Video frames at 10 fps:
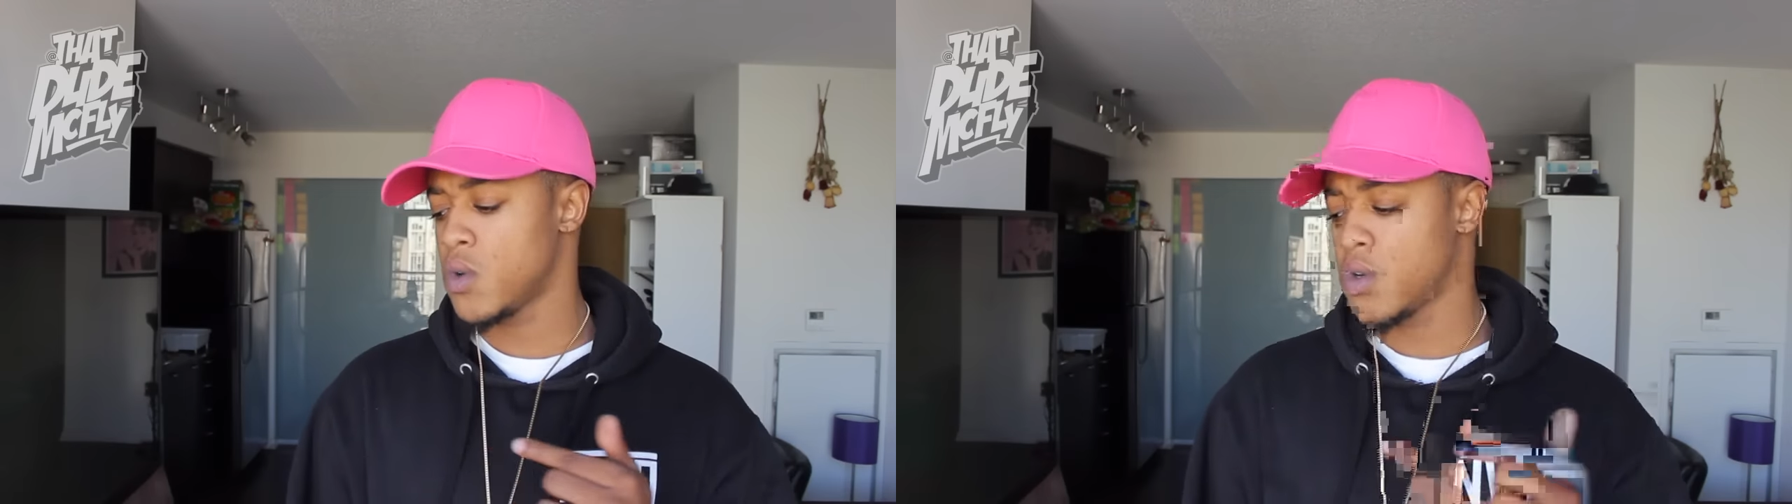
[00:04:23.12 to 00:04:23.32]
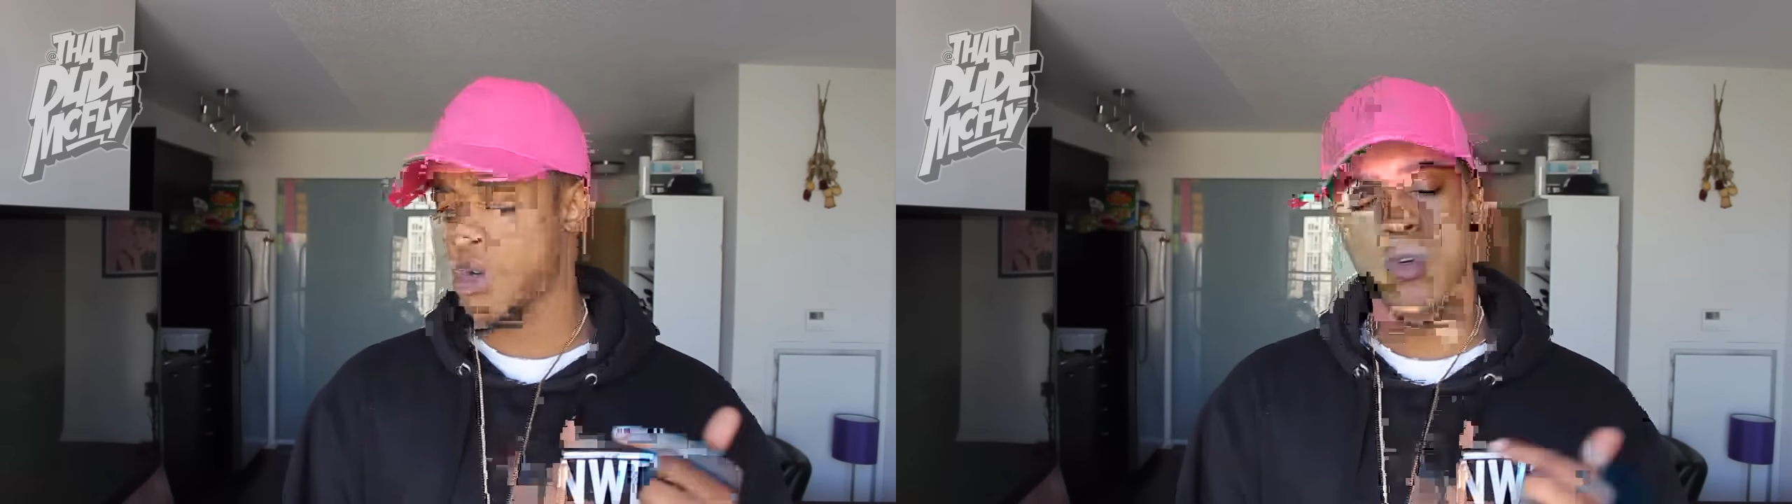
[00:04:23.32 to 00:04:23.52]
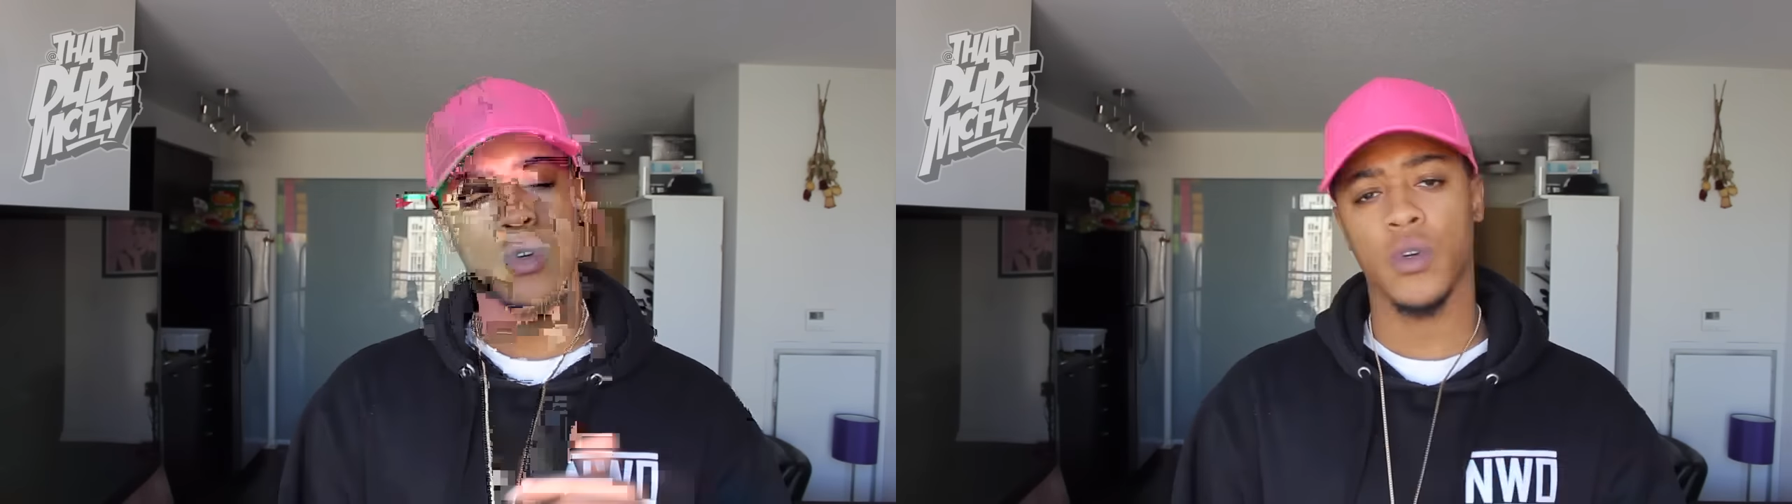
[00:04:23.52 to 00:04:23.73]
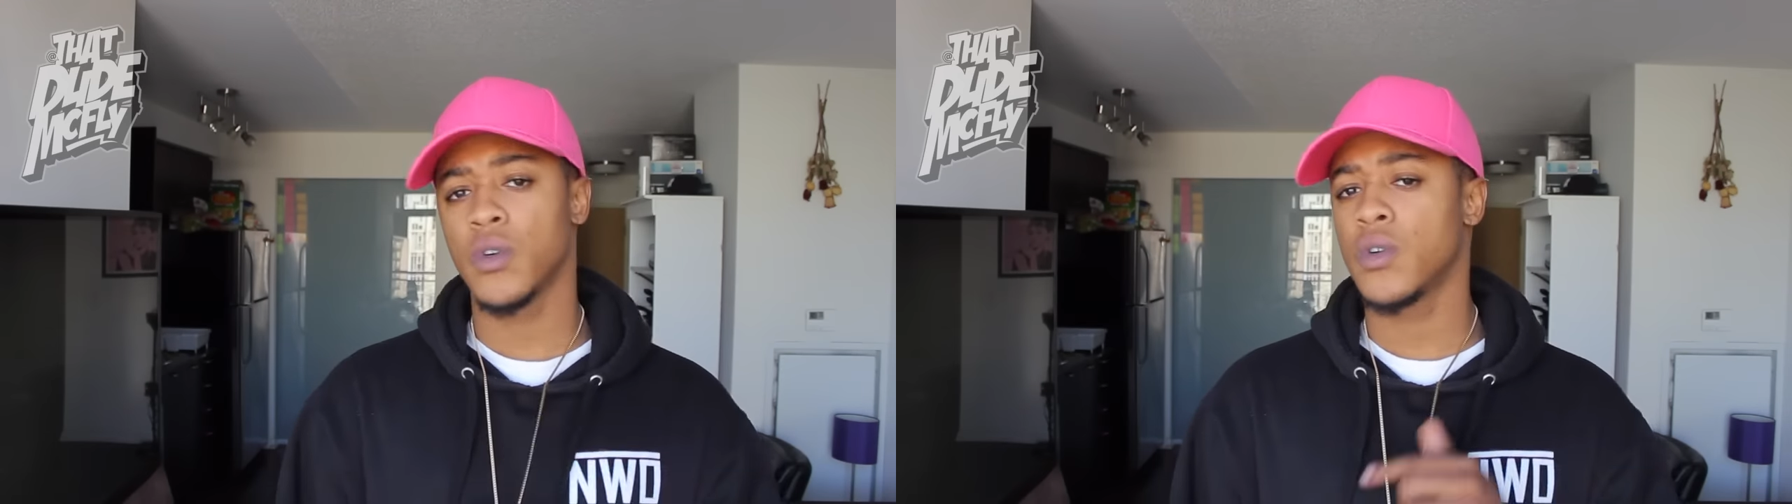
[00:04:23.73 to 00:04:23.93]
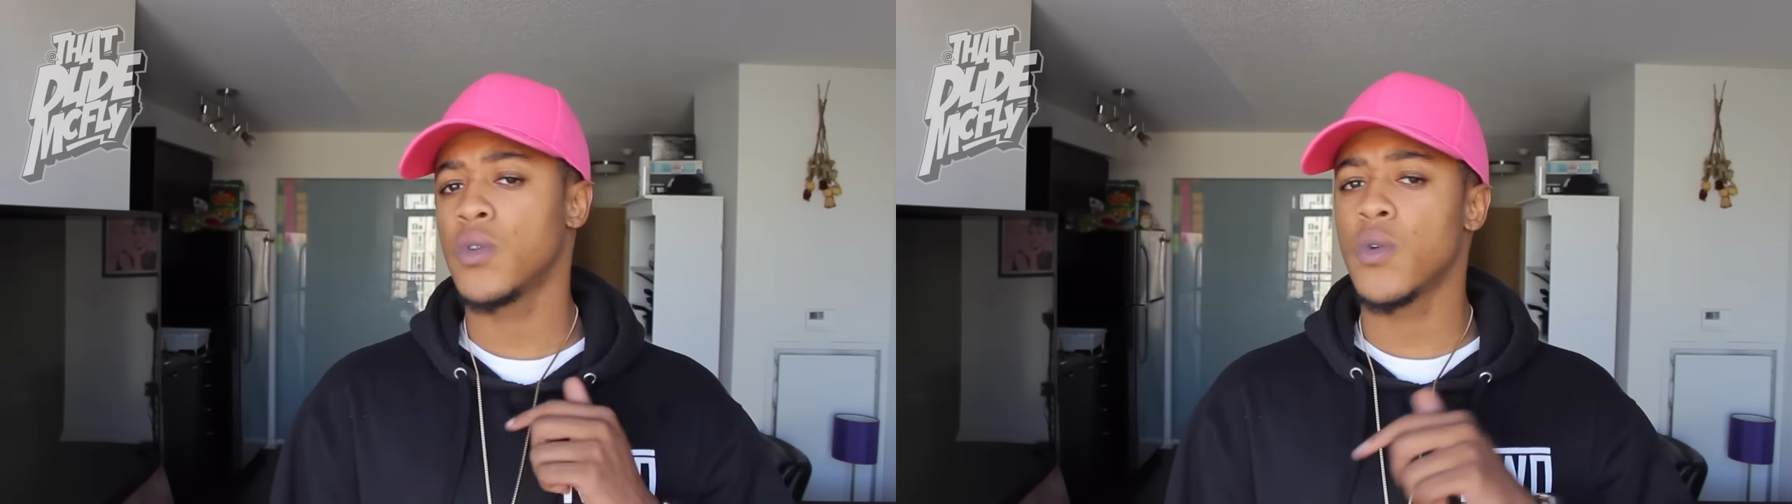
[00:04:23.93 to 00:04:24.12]
Who
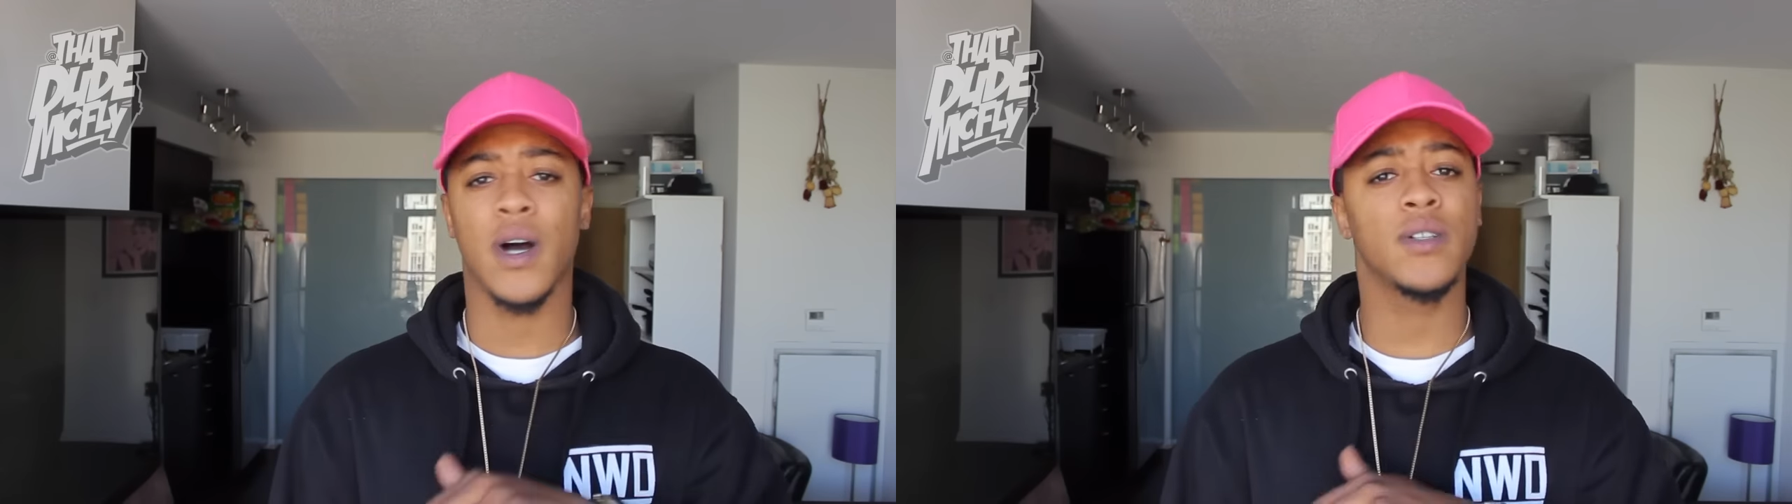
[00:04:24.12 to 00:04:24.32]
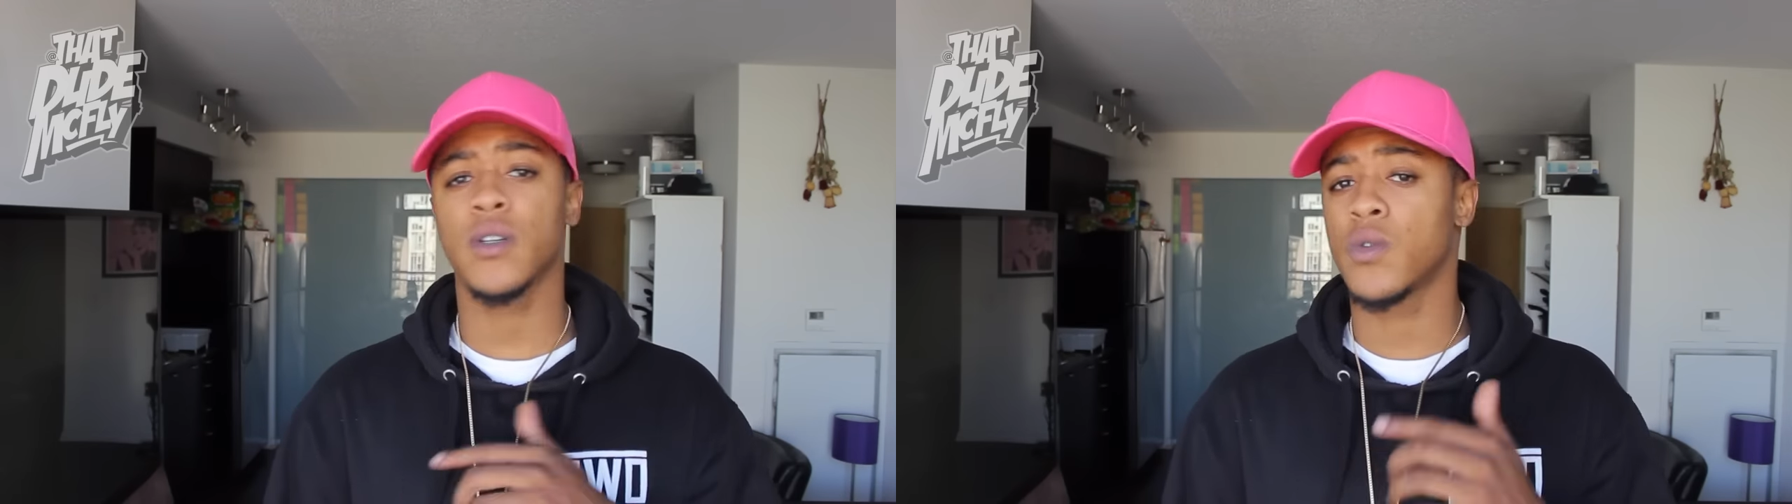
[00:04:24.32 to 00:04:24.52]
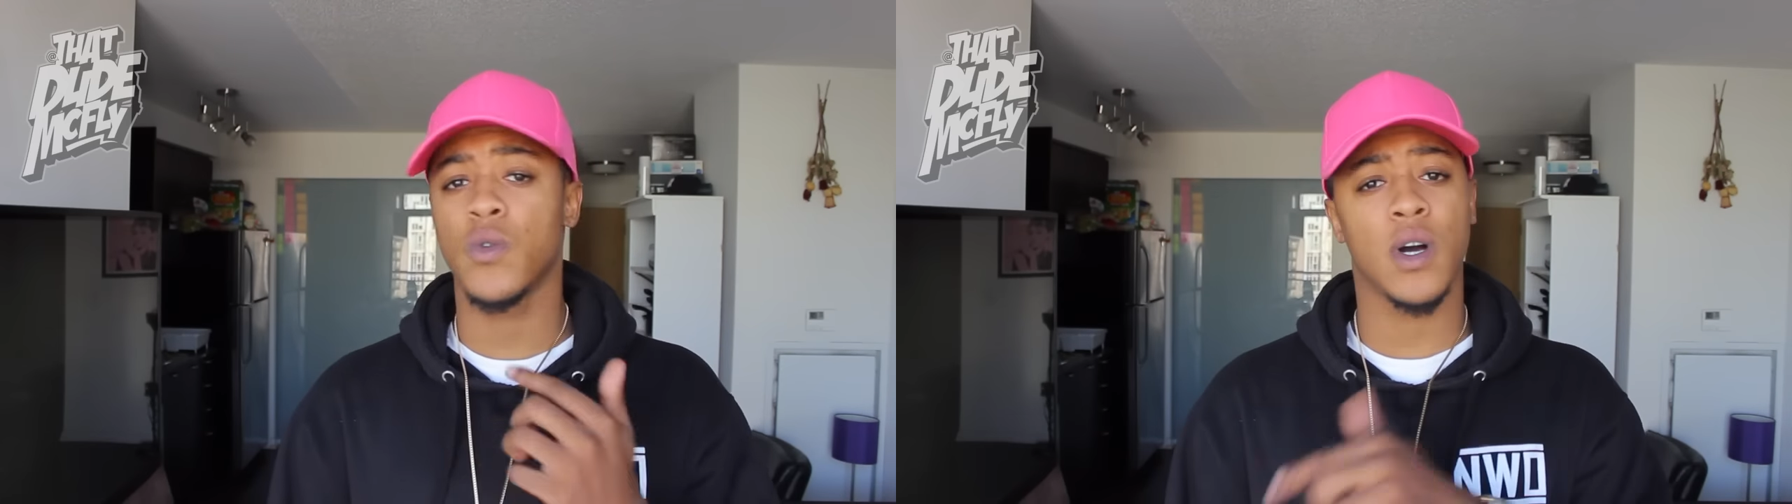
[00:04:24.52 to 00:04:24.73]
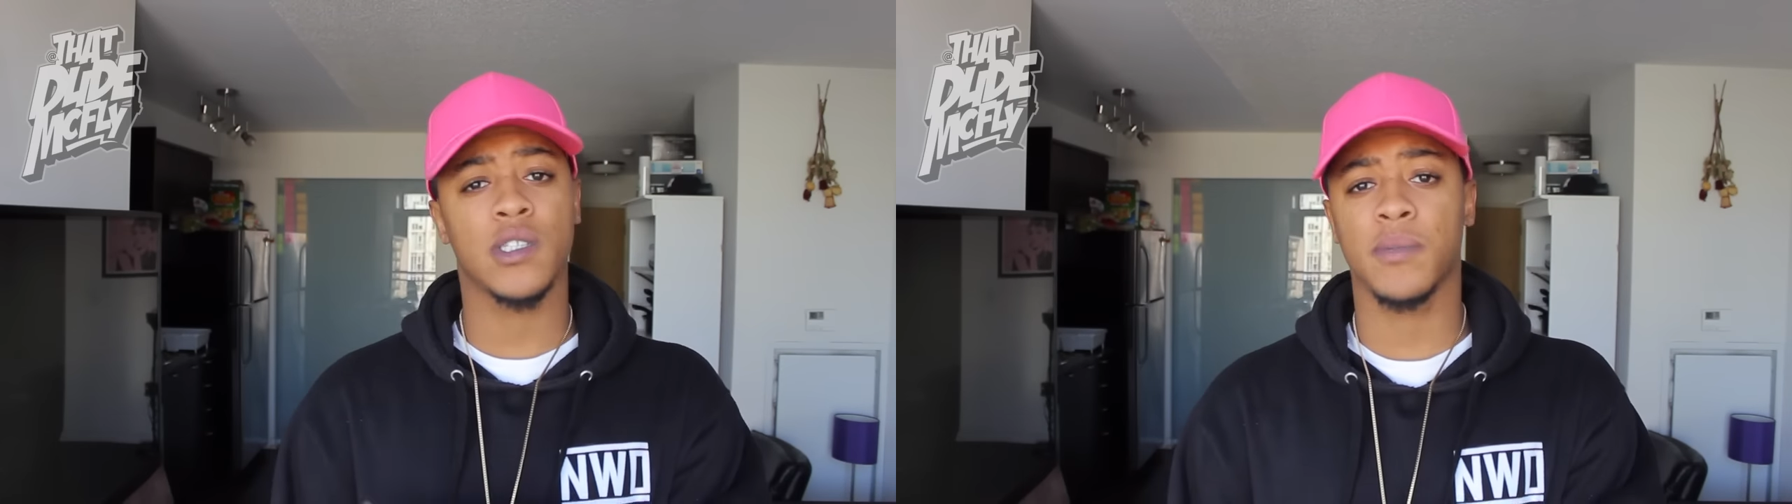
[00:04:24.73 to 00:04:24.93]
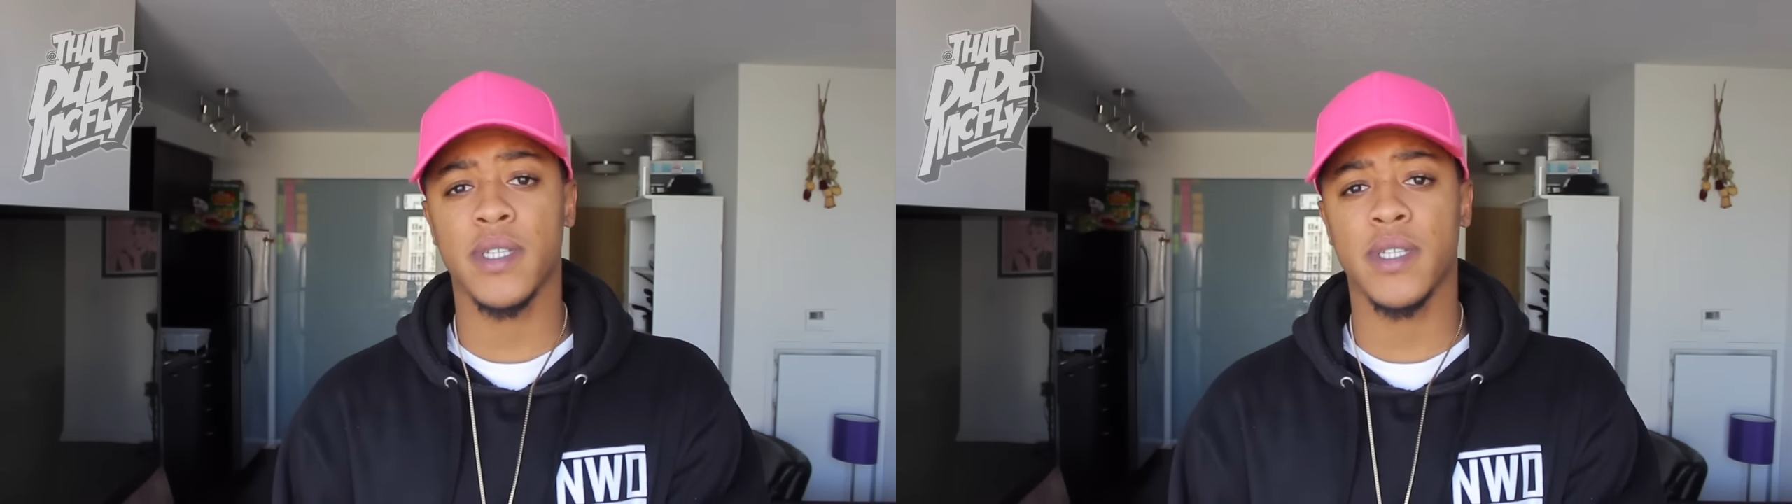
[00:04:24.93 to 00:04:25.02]
else